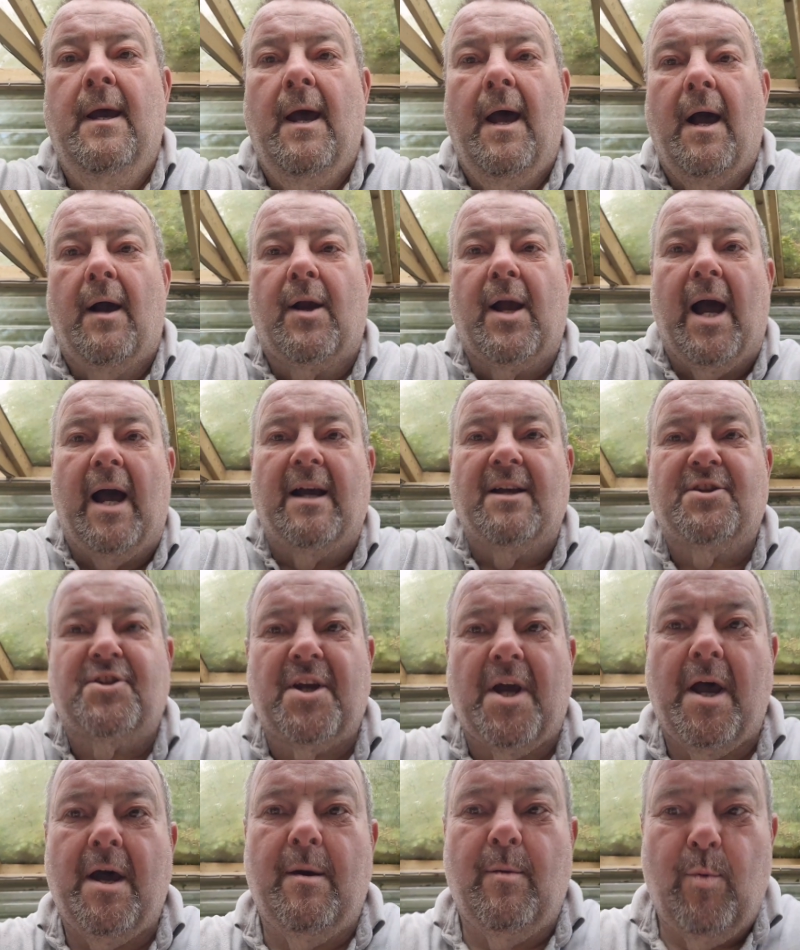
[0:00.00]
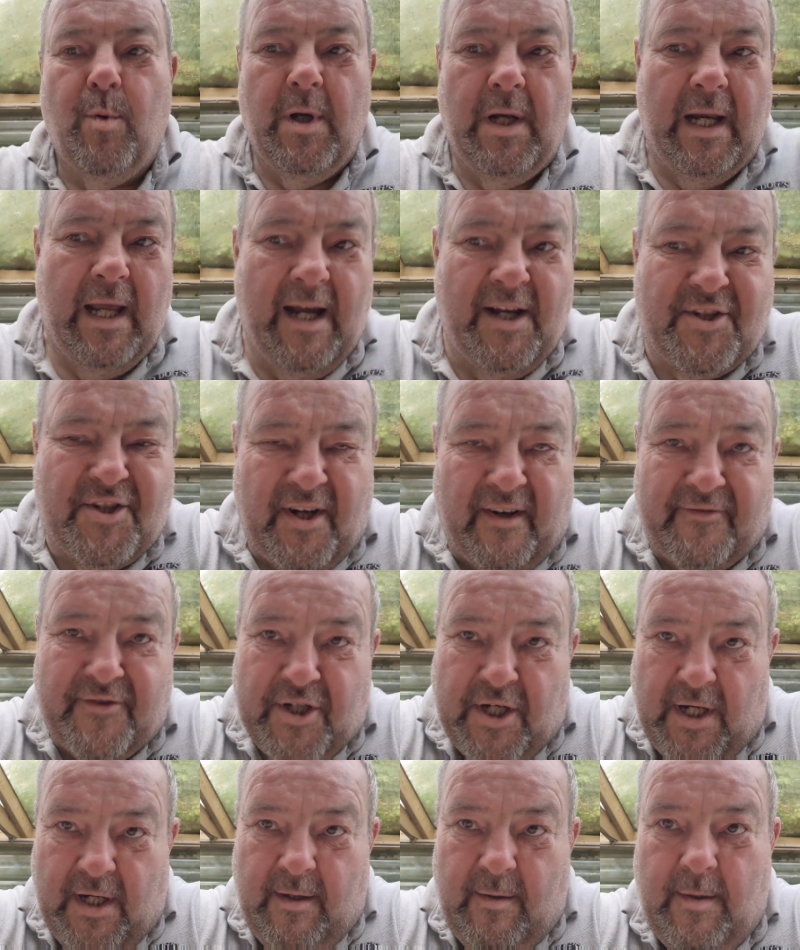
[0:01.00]
Okay, so we're late
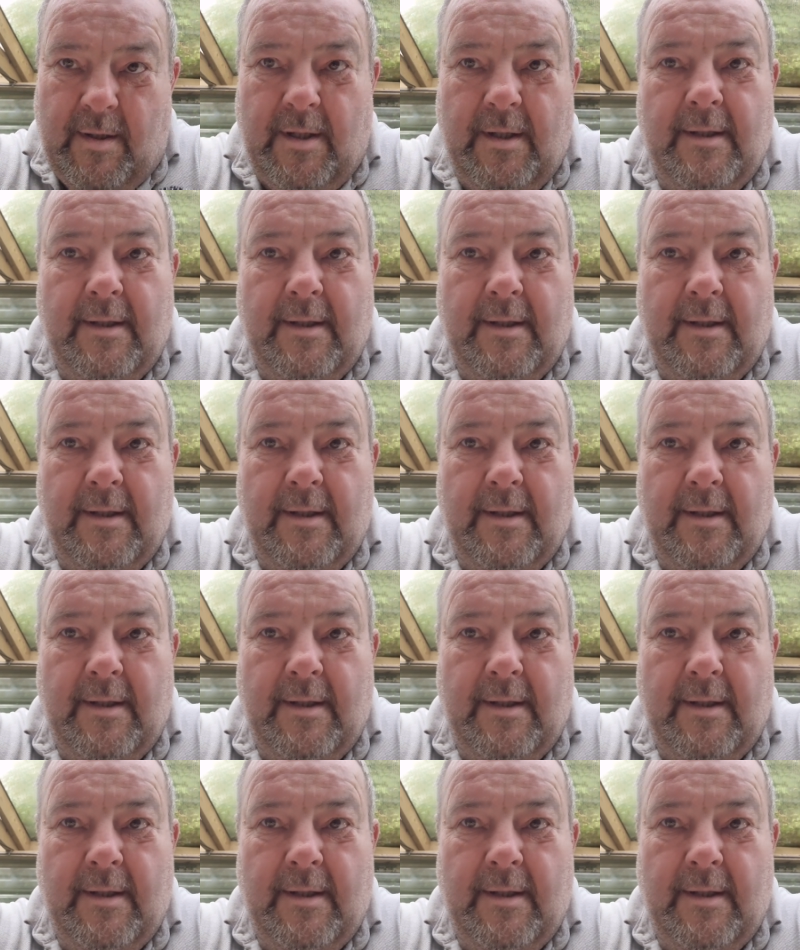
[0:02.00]
afternoon.